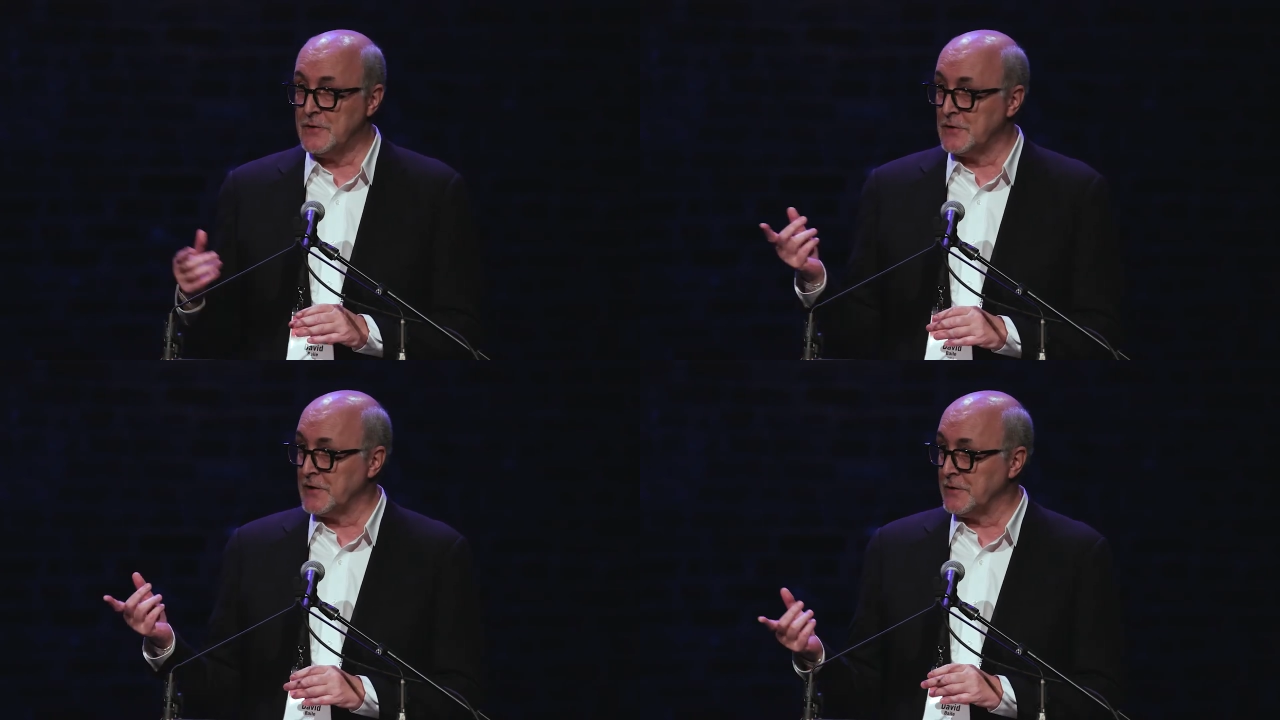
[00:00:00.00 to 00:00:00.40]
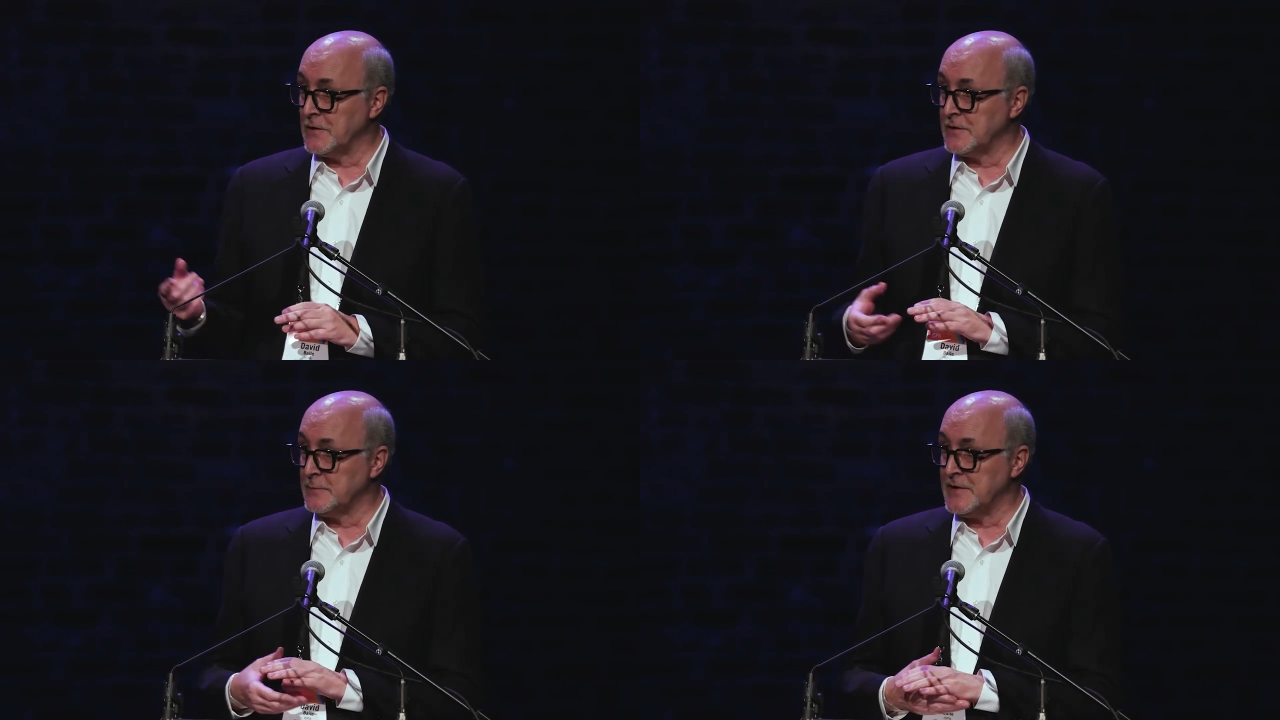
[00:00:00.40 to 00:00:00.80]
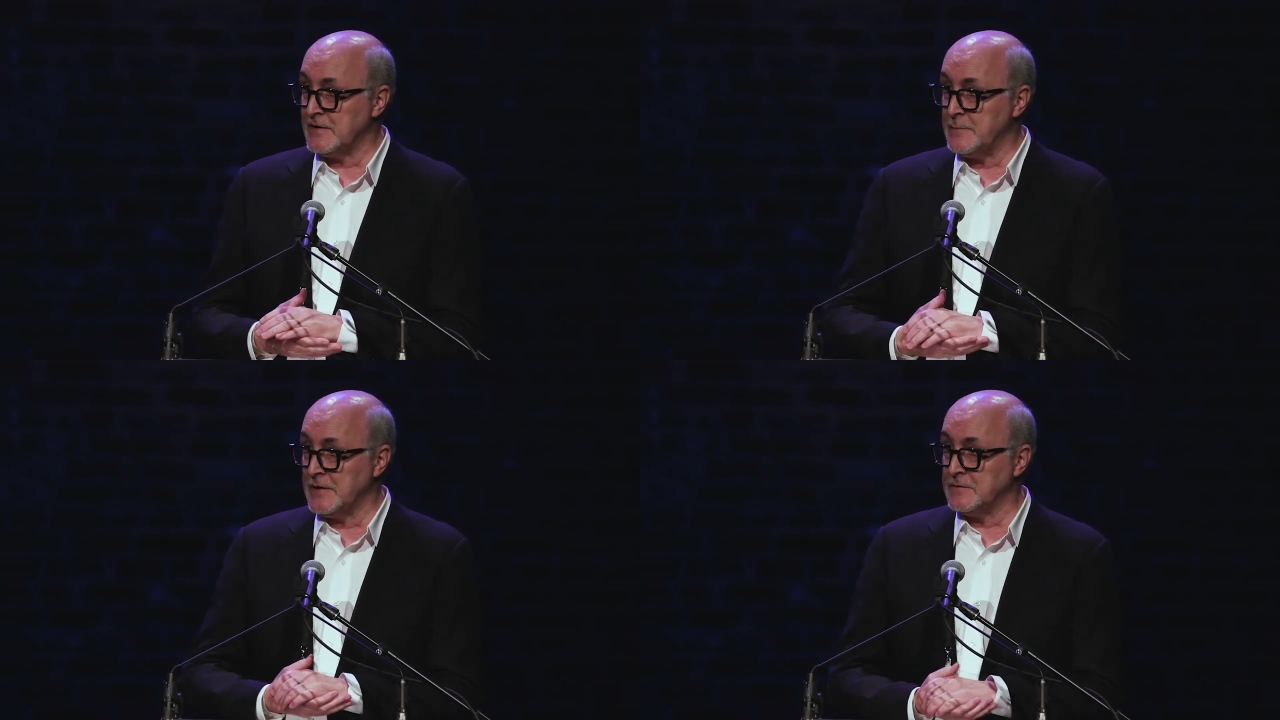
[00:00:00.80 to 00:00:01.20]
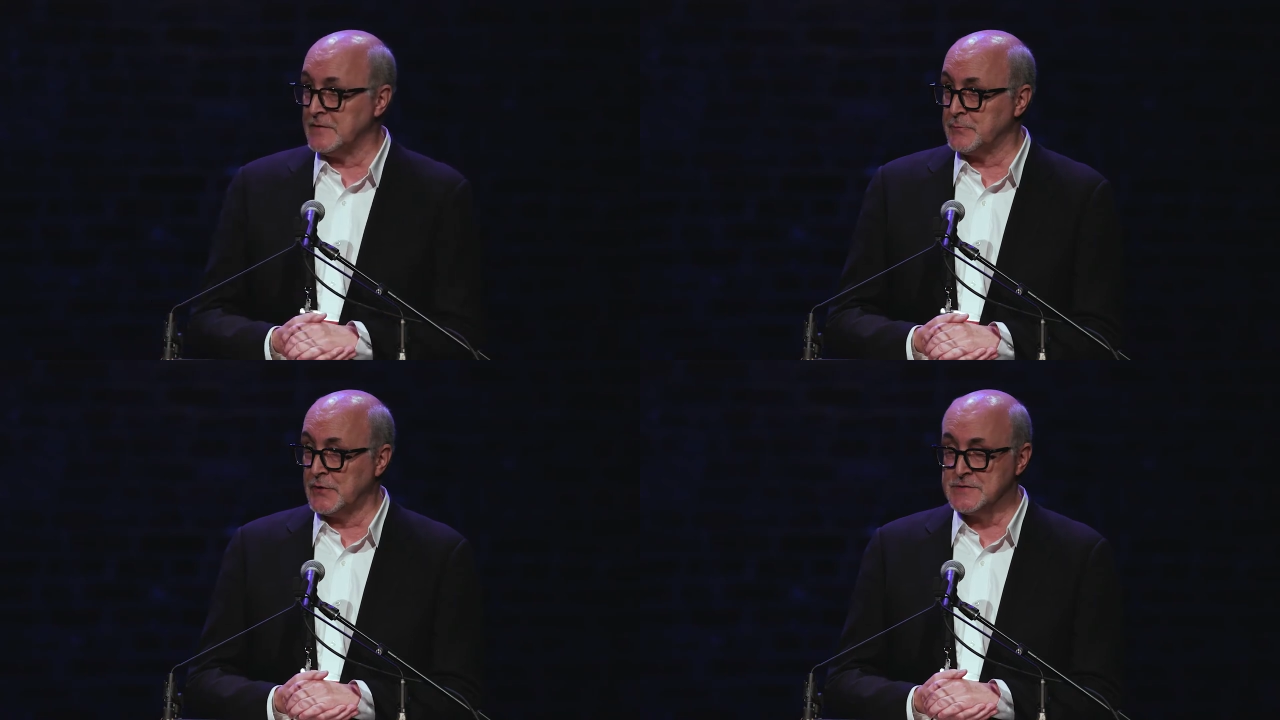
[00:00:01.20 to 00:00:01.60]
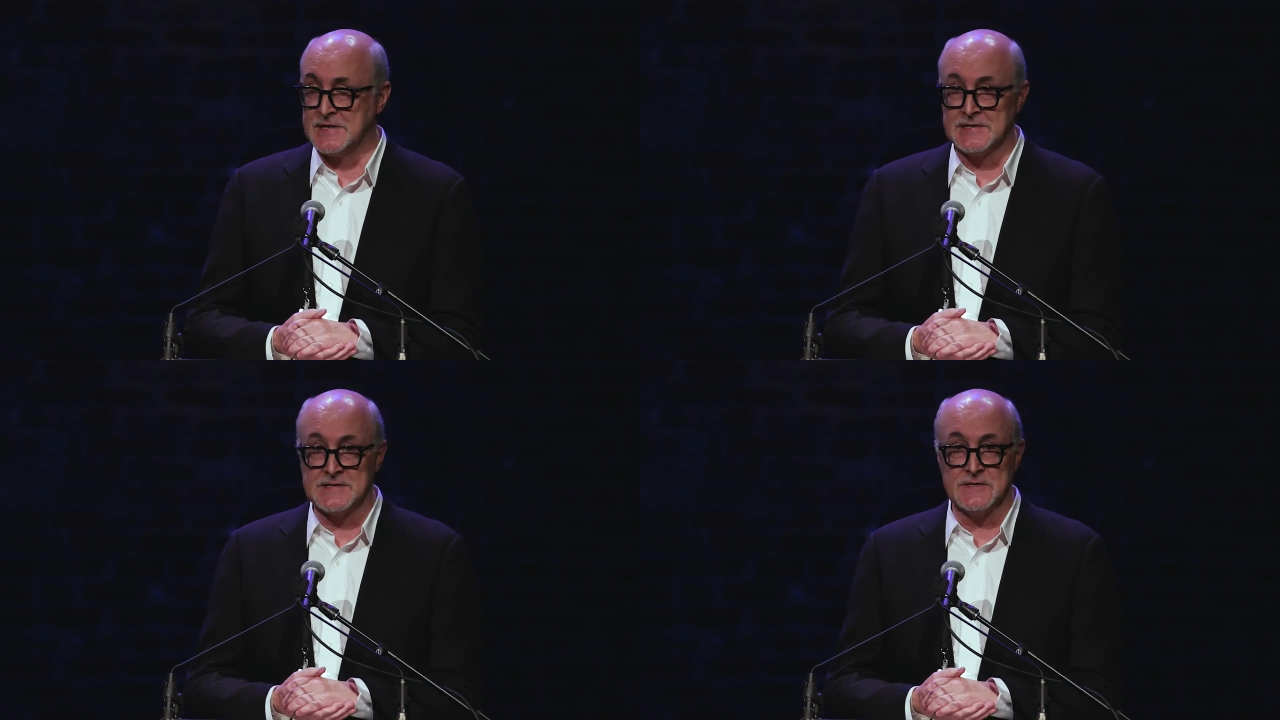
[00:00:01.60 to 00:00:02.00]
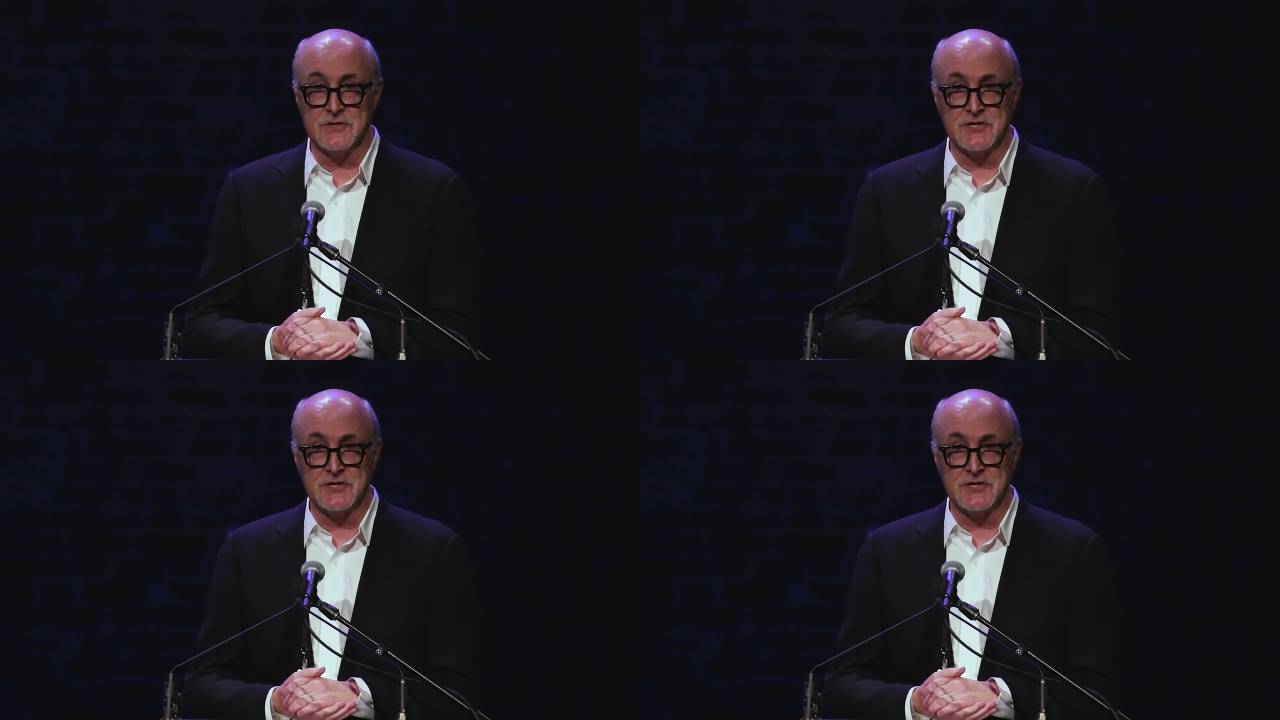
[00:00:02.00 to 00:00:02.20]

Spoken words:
earlier a little bit about the protests in